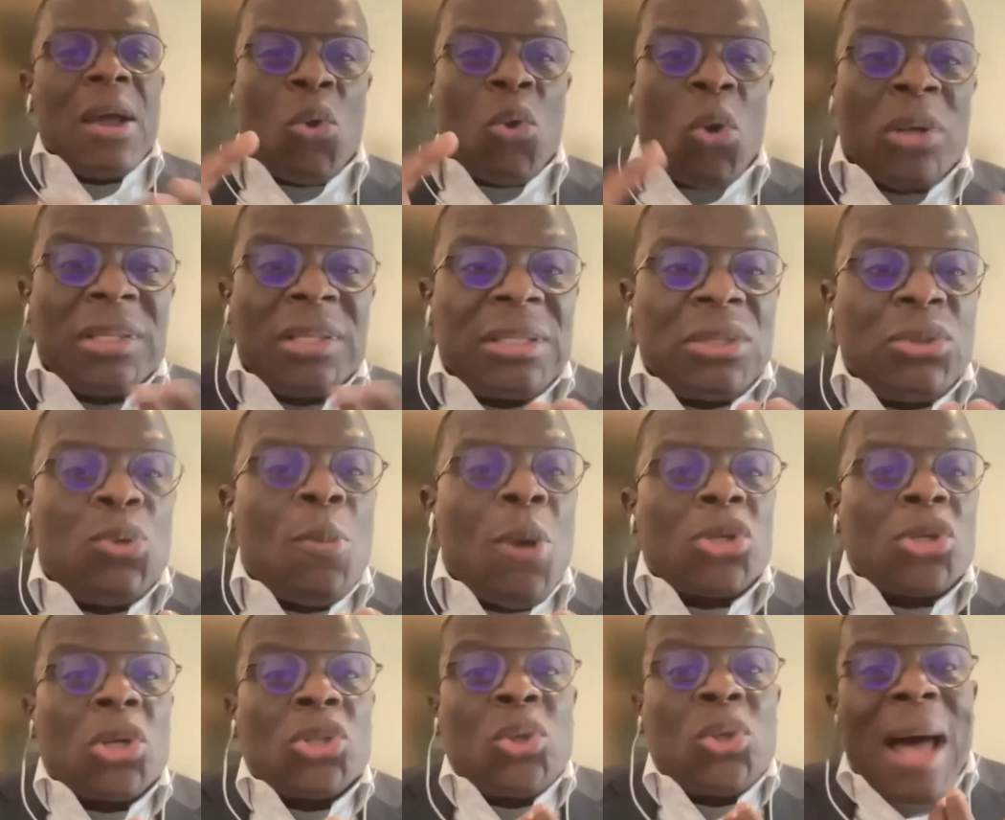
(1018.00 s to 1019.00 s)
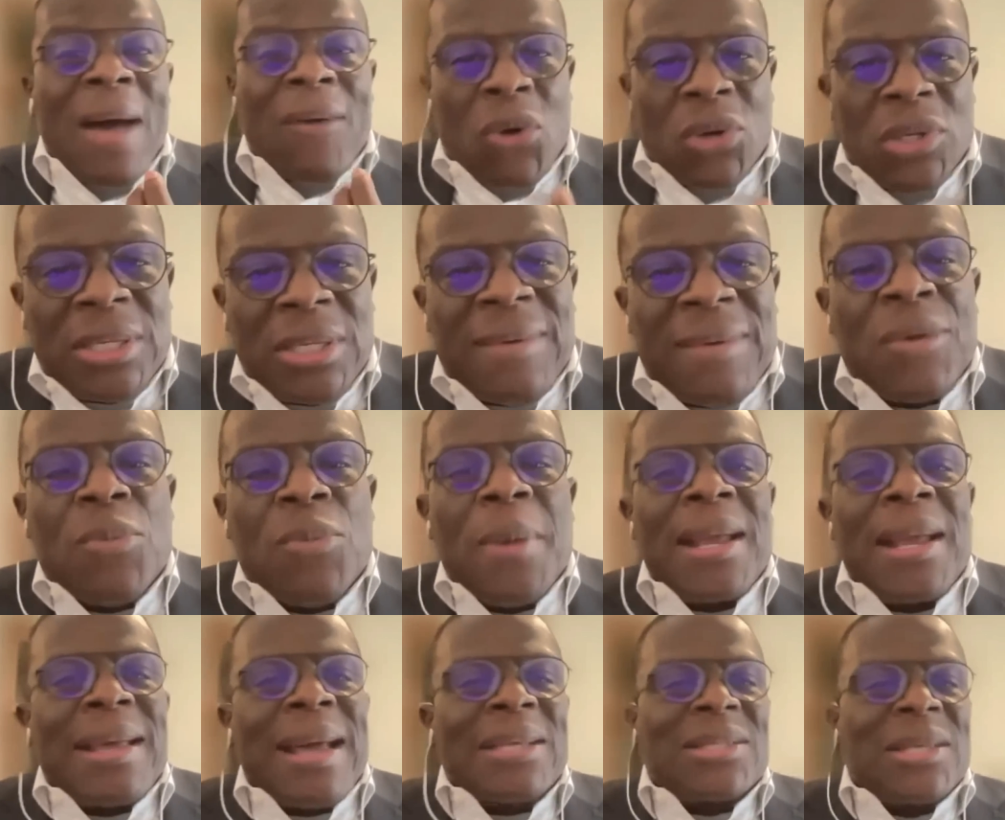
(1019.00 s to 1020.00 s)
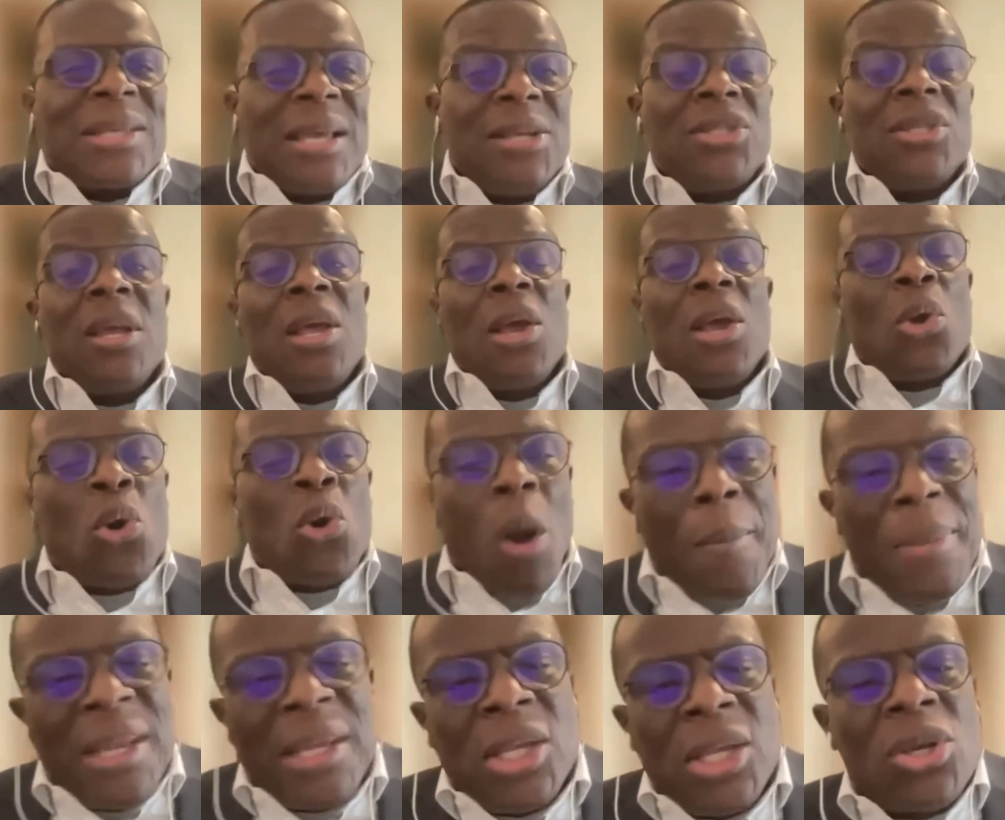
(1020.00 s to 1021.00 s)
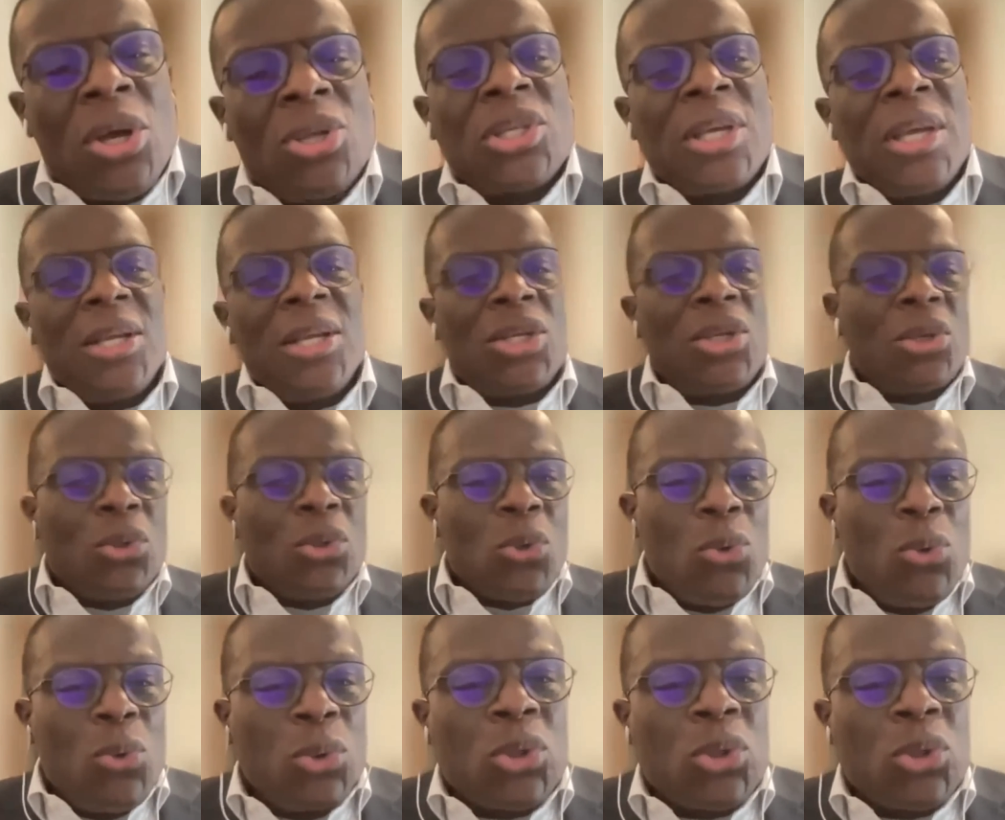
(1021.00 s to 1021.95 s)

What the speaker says: You must also have quantitative and numerical skills, communication skills. Lulu